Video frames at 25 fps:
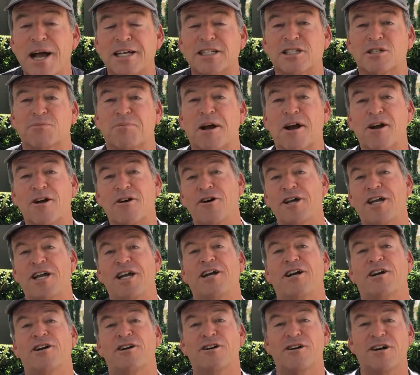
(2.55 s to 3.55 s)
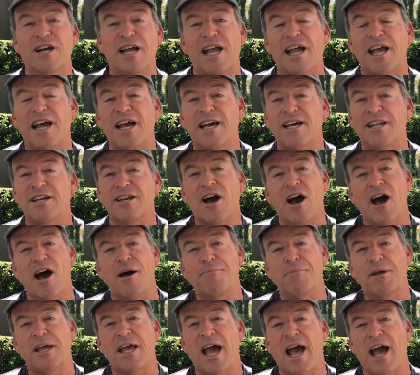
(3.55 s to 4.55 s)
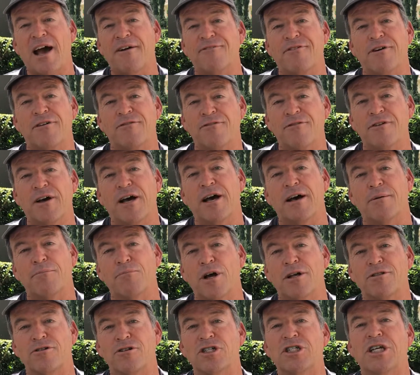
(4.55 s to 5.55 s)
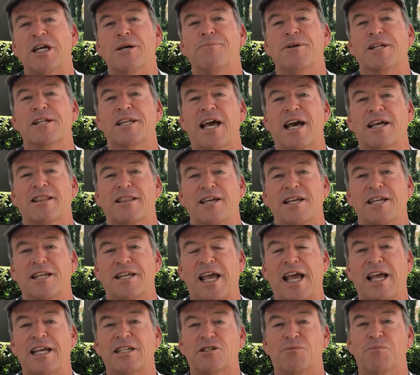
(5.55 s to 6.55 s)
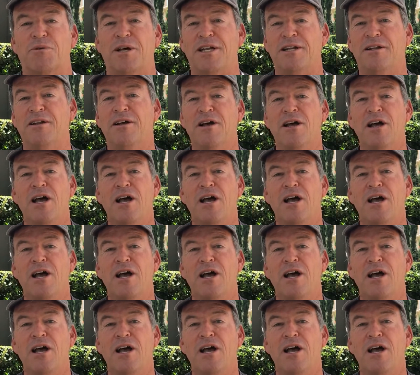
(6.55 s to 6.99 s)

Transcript: Mike Sparrow here, and on behalf of Brother Jim and Kathleen Caseman,